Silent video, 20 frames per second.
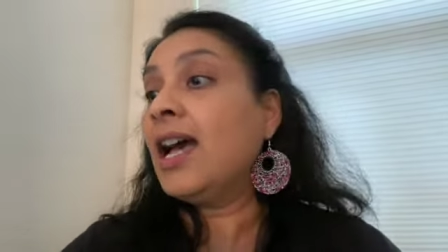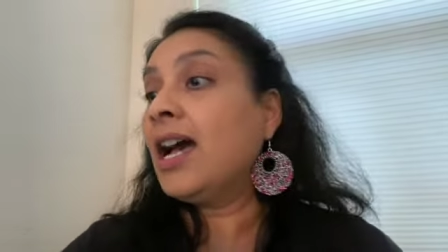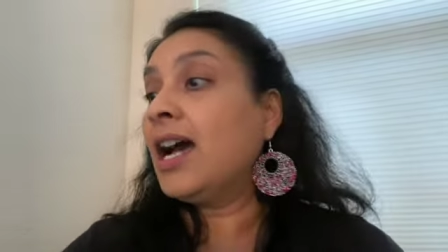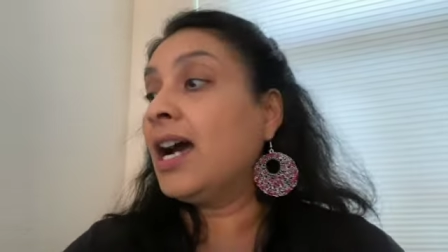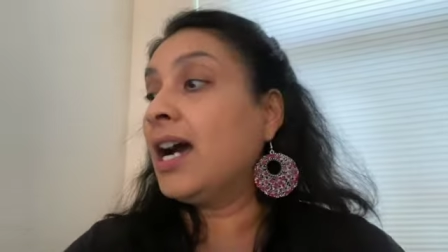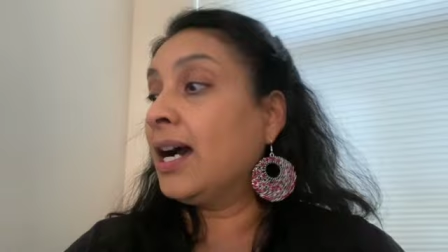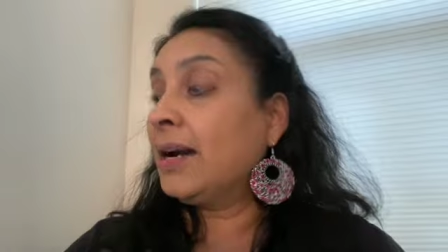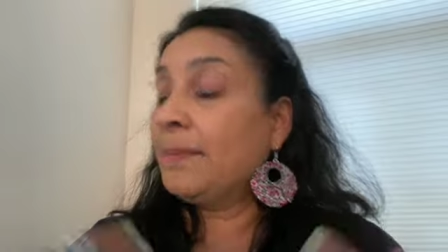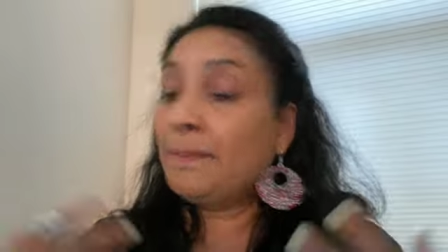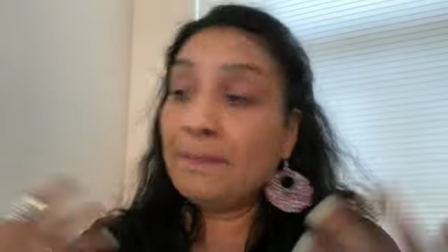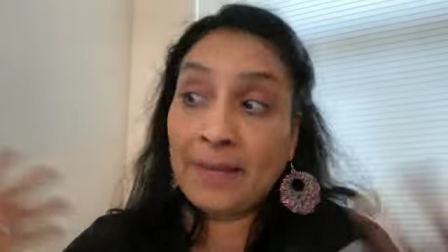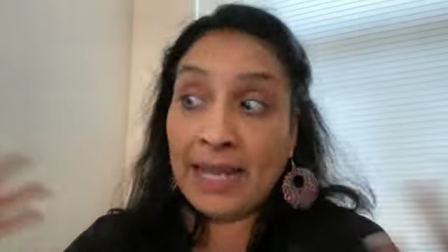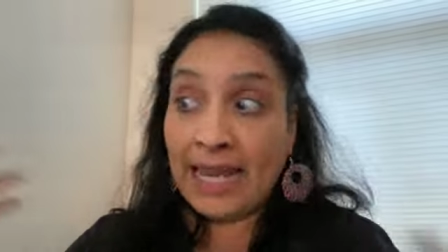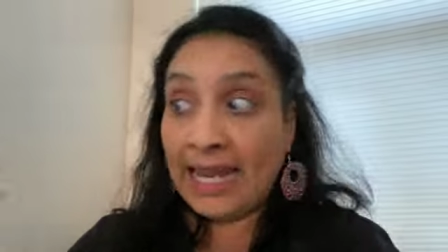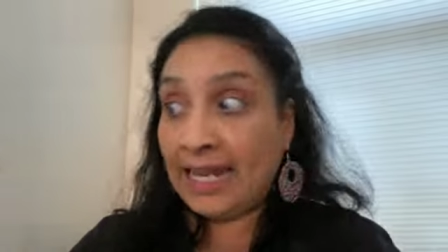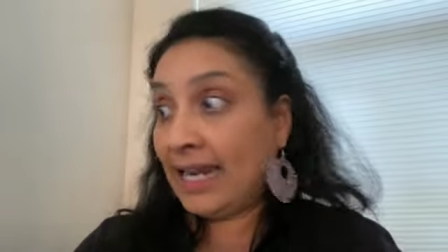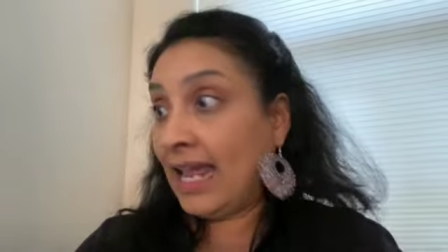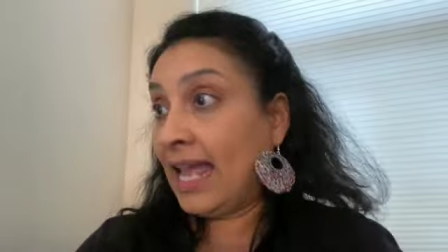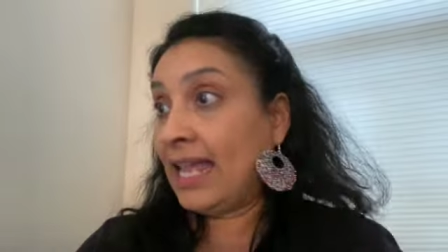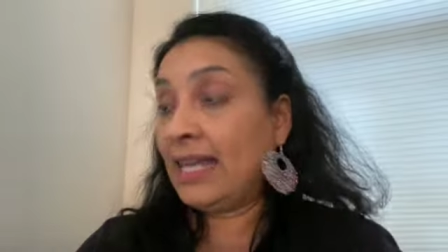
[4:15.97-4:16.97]

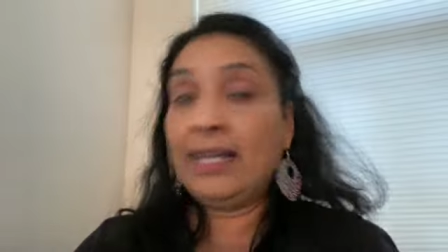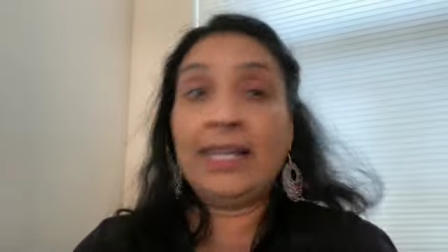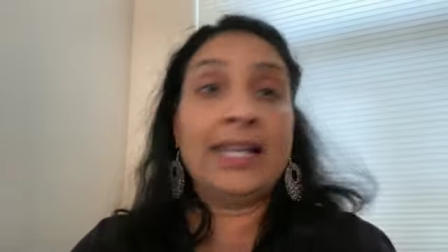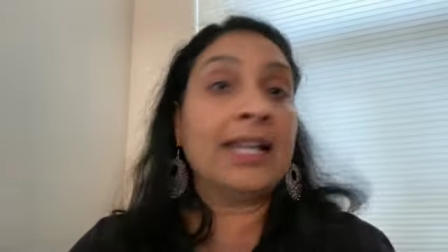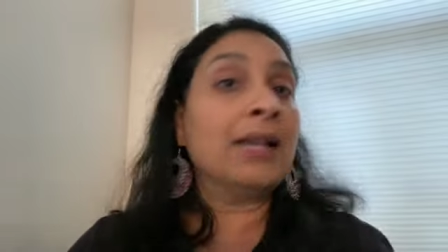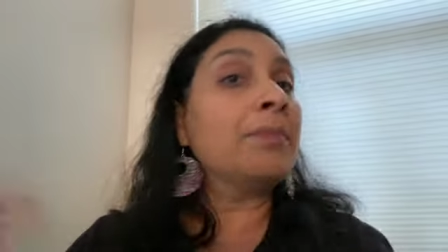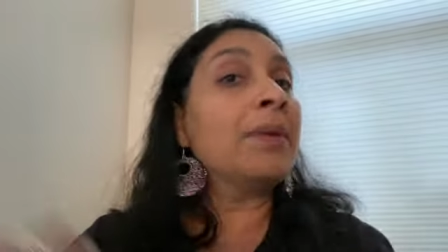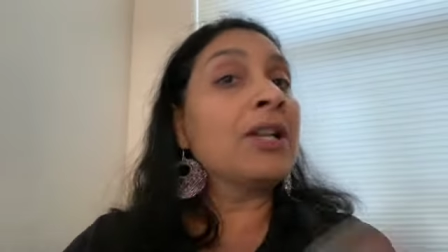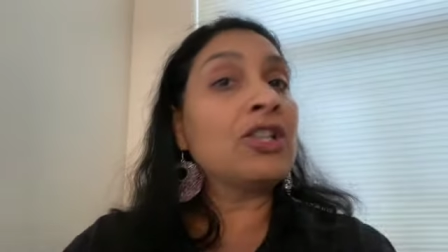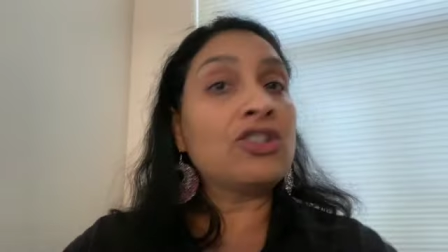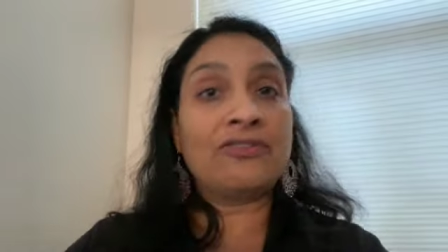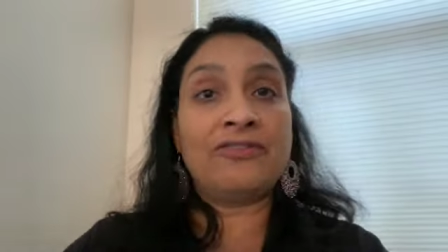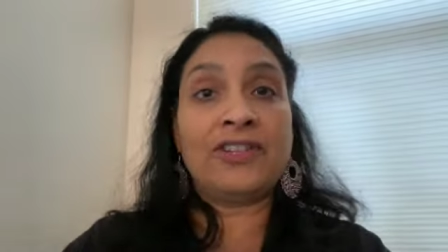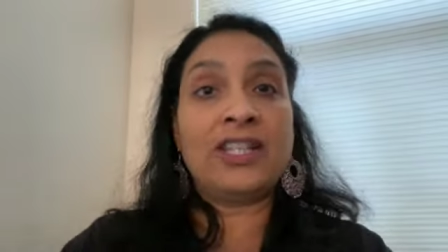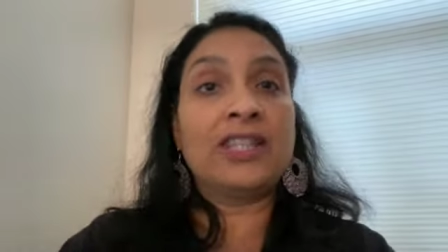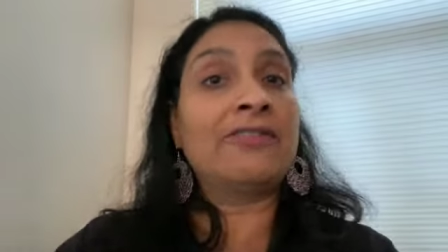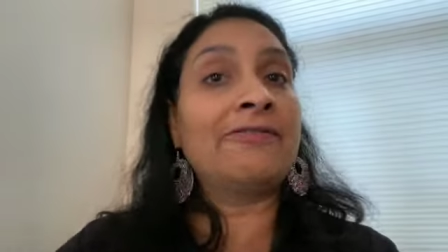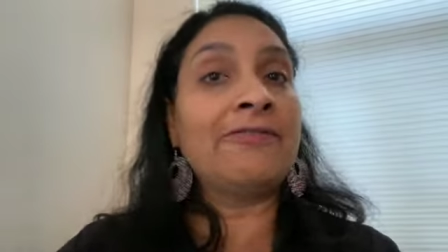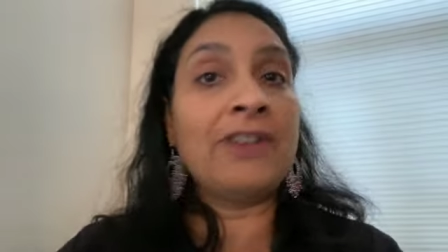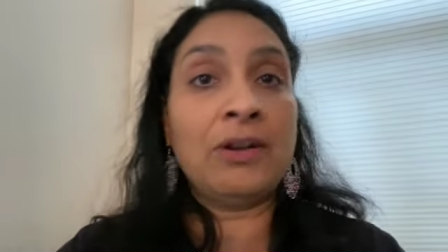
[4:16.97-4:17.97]
And I'll link a bunch of
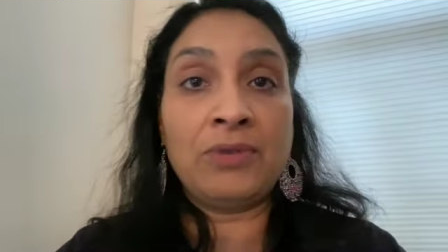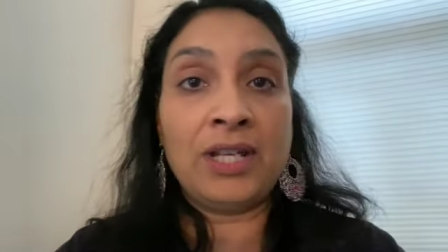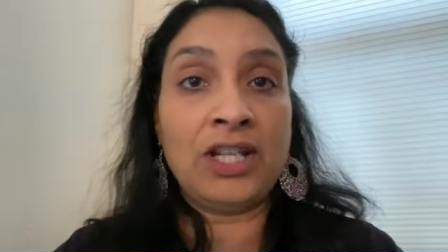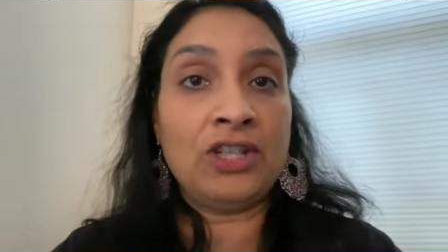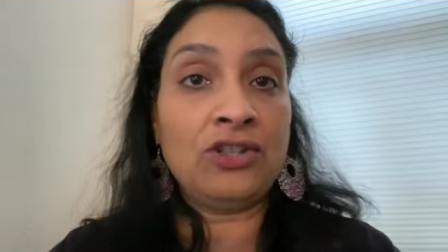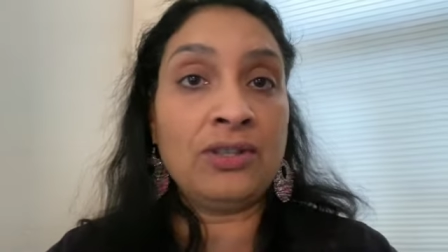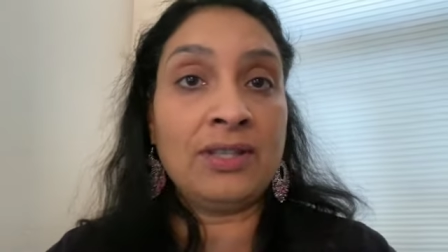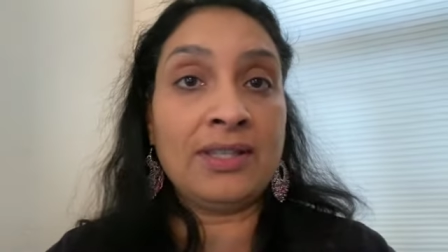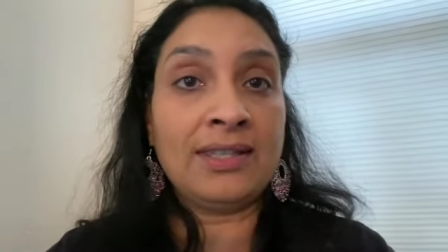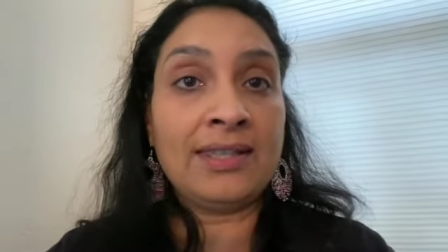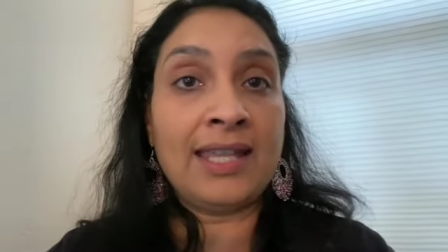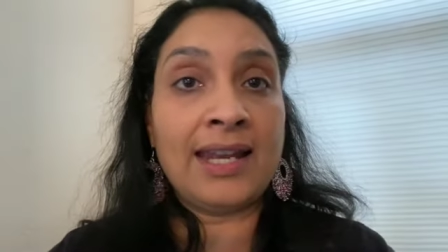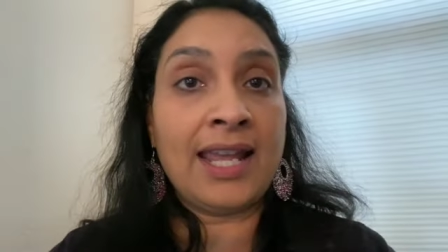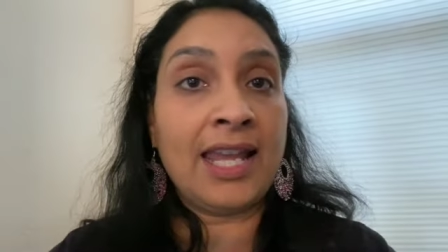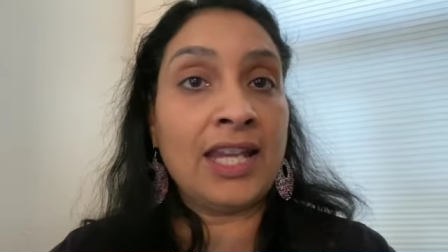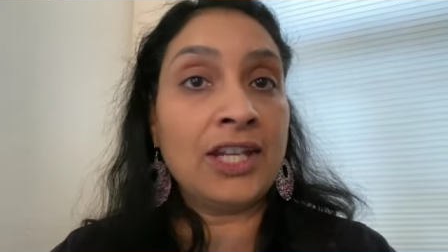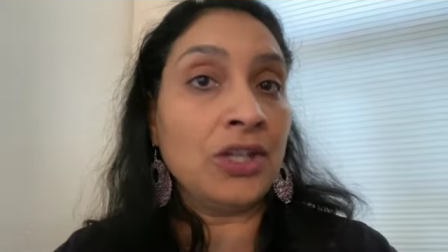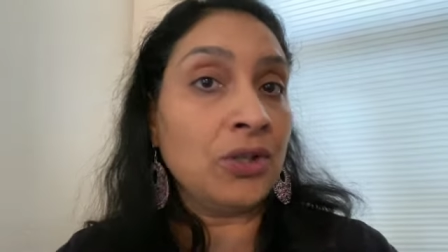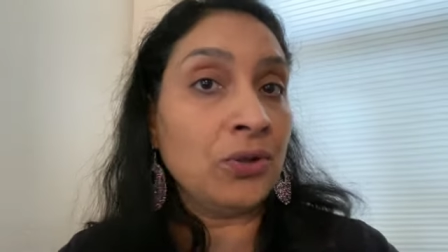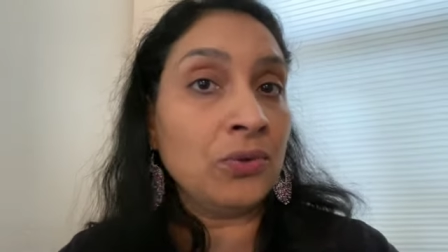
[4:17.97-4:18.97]
other foundations that I
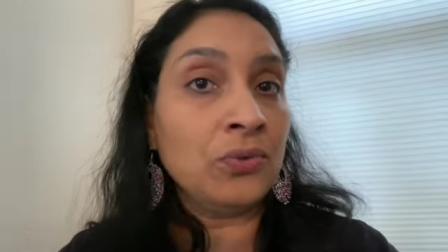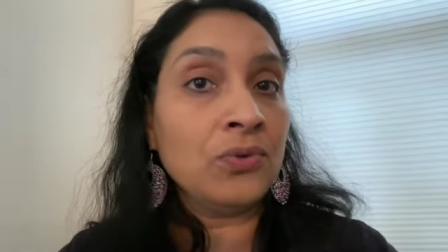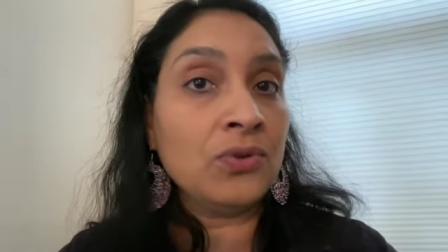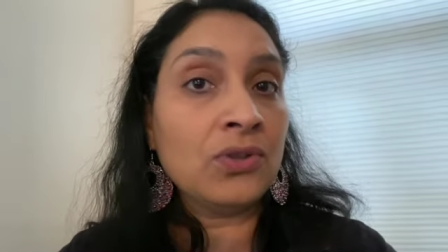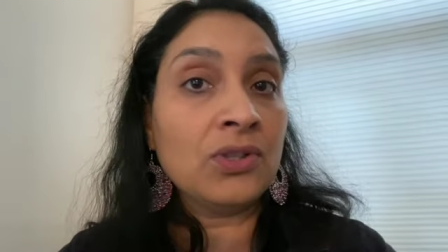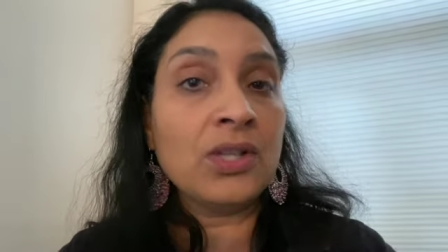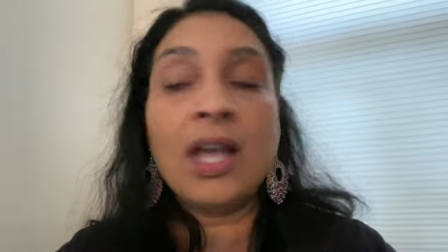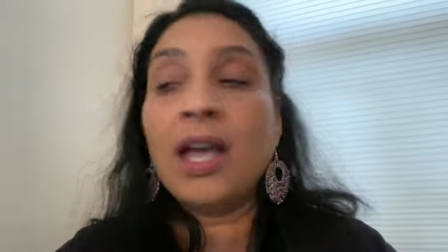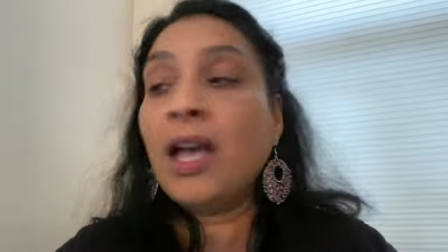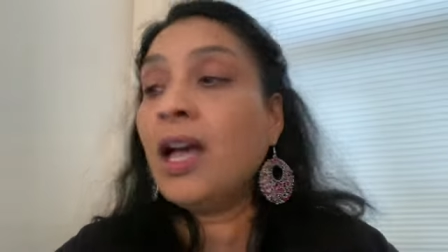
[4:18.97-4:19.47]
use.